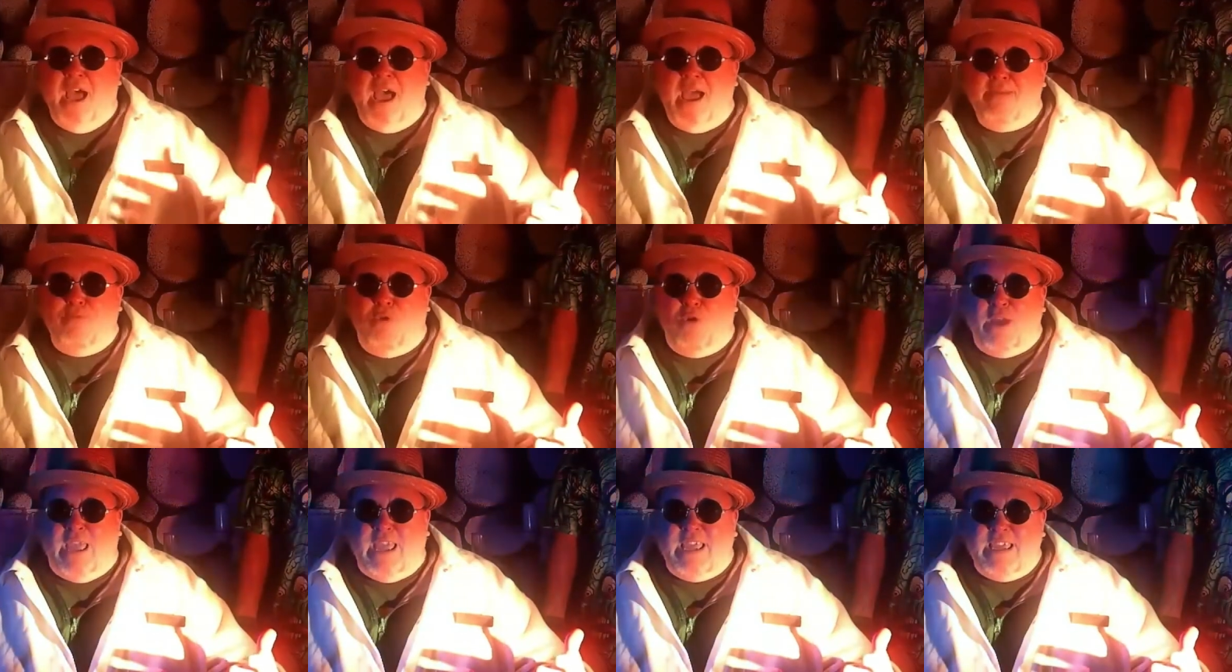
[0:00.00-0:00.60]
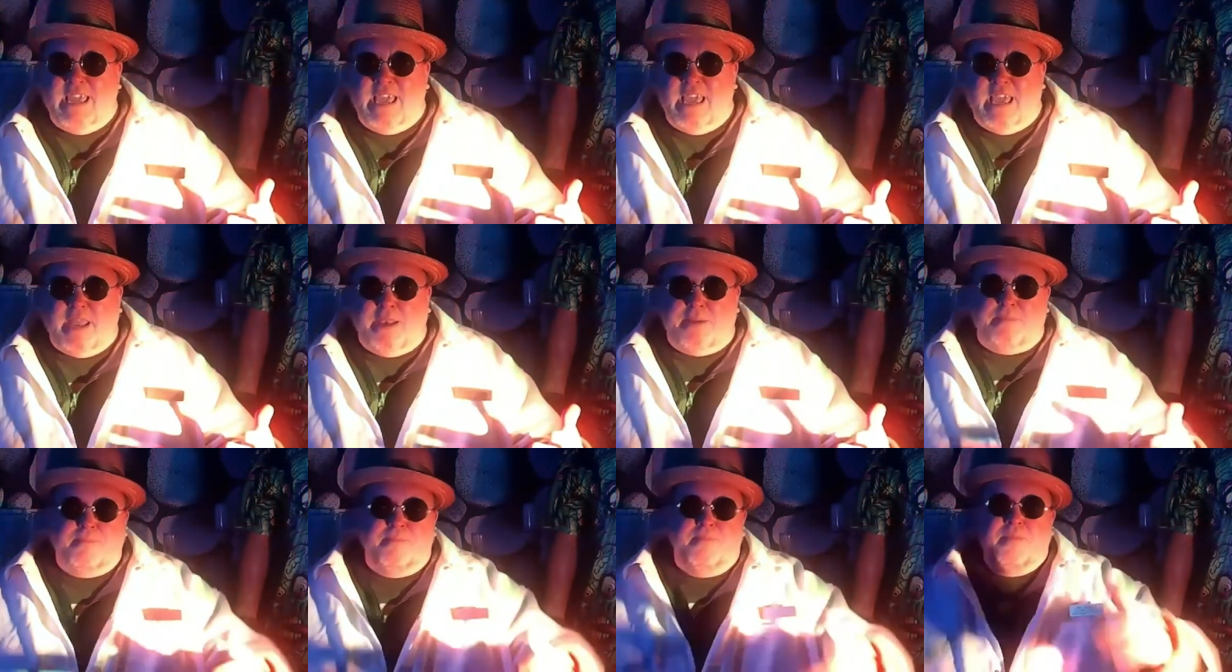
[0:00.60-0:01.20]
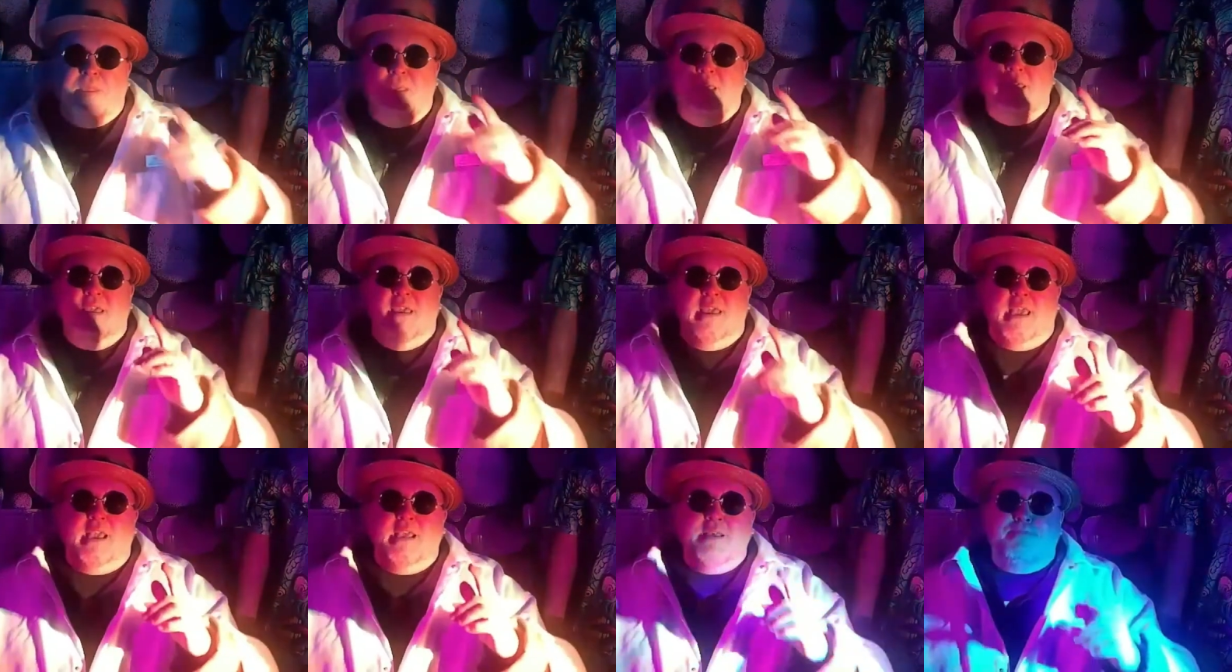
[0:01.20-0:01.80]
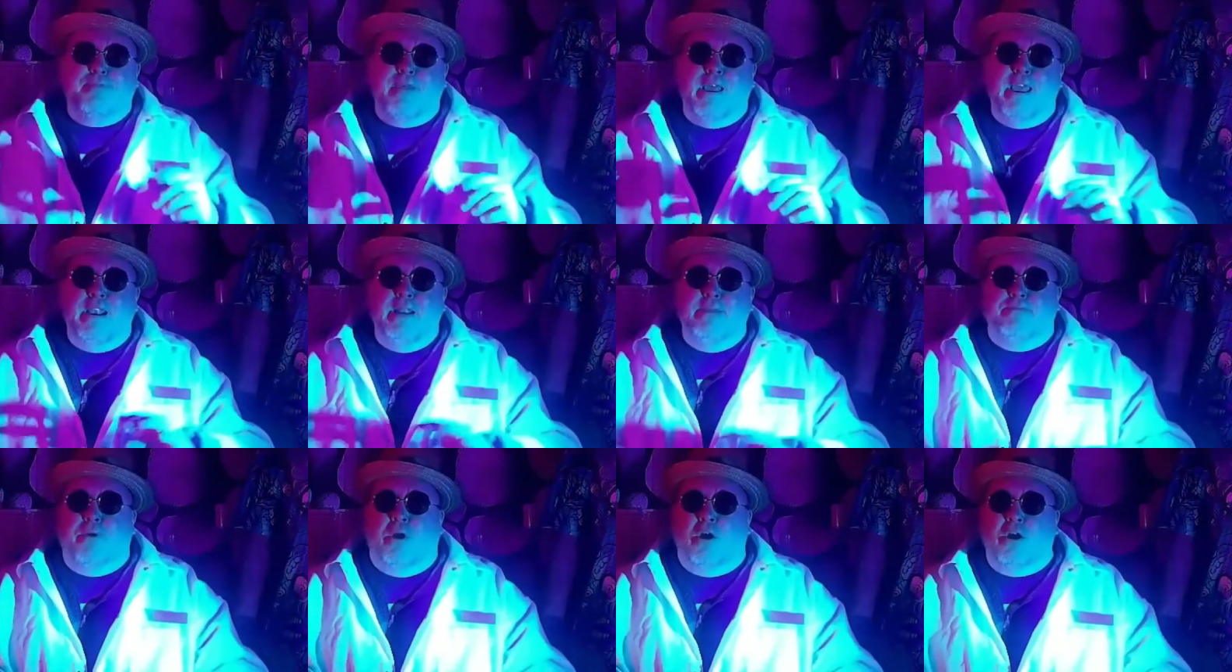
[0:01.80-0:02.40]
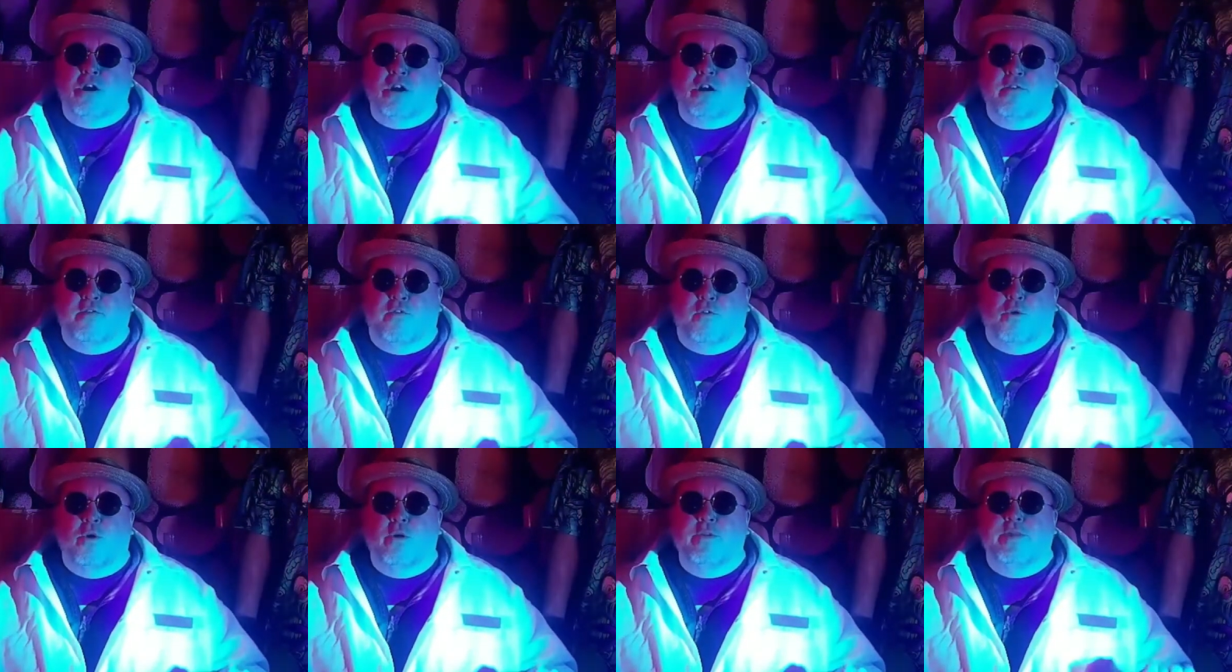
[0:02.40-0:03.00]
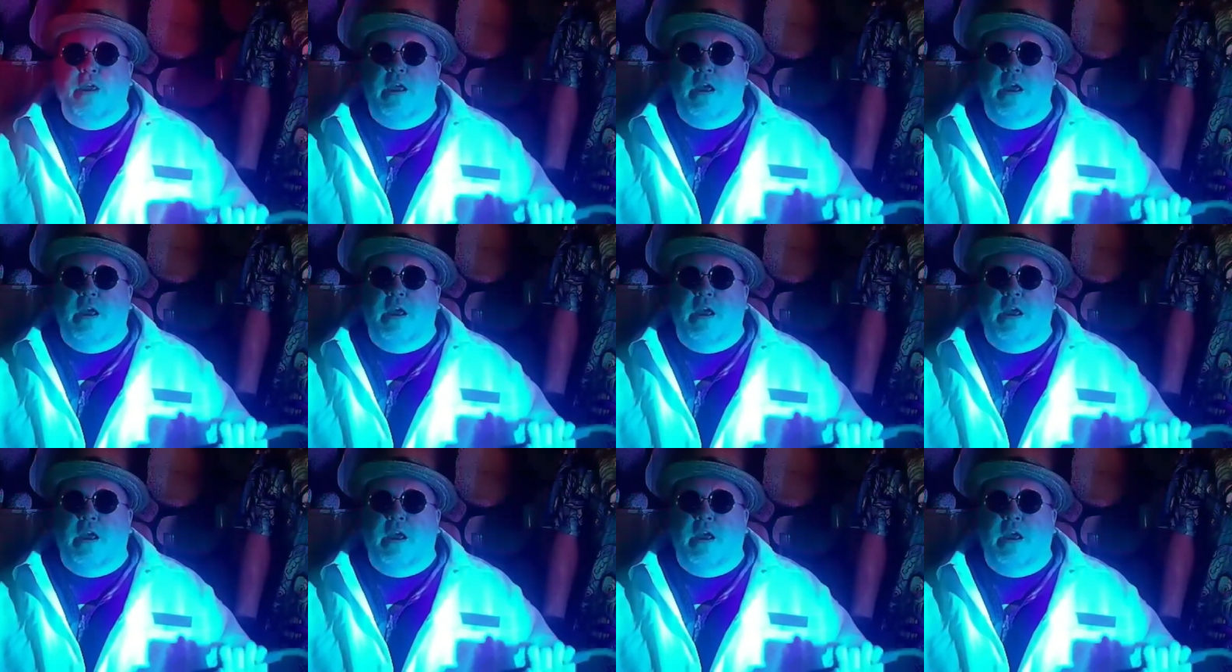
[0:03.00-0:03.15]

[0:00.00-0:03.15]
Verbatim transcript: dime will get you in. He's playing a barker for